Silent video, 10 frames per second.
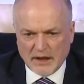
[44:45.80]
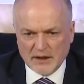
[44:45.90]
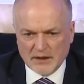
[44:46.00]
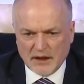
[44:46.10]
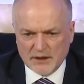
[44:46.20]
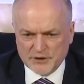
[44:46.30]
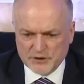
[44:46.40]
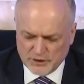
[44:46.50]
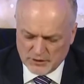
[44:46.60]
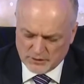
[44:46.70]
And
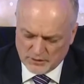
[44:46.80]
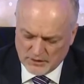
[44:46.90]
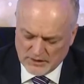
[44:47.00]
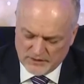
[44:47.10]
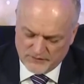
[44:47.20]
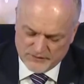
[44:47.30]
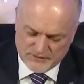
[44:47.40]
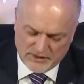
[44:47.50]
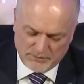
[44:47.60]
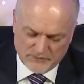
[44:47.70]
price is one of the
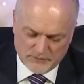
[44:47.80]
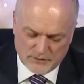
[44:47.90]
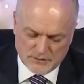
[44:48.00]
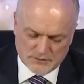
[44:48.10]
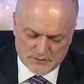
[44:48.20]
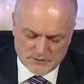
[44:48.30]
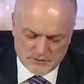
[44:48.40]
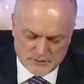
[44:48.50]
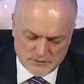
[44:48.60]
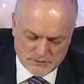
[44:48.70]
factors that will be
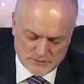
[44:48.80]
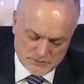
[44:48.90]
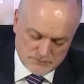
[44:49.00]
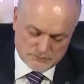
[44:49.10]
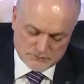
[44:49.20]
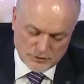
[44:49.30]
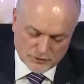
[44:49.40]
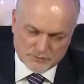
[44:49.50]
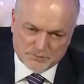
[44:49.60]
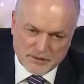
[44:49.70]
used, but that's not the
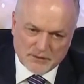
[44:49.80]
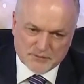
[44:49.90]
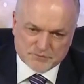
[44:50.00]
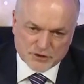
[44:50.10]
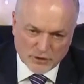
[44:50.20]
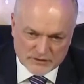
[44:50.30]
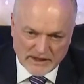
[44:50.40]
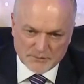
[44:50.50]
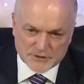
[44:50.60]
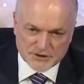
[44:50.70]
only factor.
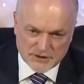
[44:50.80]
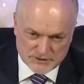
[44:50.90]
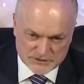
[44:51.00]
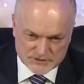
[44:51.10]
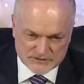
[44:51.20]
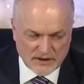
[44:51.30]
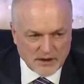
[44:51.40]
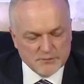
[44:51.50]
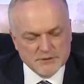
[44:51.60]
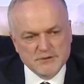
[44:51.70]
Of
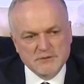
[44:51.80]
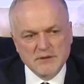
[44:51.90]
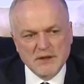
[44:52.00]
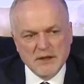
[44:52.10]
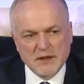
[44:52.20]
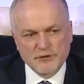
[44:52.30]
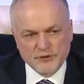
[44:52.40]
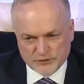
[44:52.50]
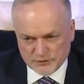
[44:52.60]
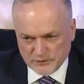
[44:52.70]
course, we're
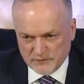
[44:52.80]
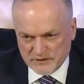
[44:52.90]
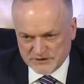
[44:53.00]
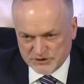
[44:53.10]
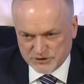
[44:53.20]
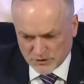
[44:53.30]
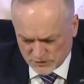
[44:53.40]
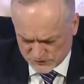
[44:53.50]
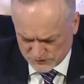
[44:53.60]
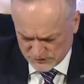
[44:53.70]
scrutinizing this
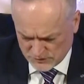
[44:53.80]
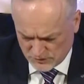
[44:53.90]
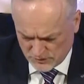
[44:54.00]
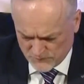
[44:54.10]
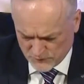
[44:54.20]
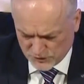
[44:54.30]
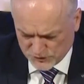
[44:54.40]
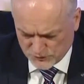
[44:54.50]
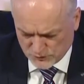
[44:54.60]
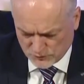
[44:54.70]
and we're trying to
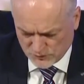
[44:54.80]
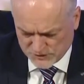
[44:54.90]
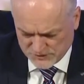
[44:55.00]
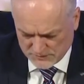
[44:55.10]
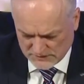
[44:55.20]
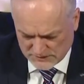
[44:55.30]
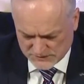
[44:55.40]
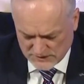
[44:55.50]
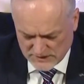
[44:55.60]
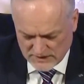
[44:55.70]

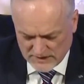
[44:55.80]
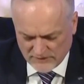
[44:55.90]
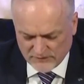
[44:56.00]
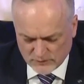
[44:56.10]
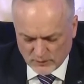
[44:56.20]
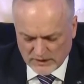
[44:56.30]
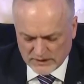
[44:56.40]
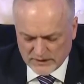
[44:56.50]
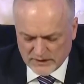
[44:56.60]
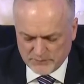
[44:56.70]
align our costs to
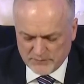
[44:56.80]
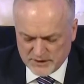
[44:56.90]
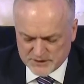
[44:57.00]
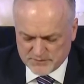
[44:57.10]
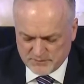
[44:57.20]
that structure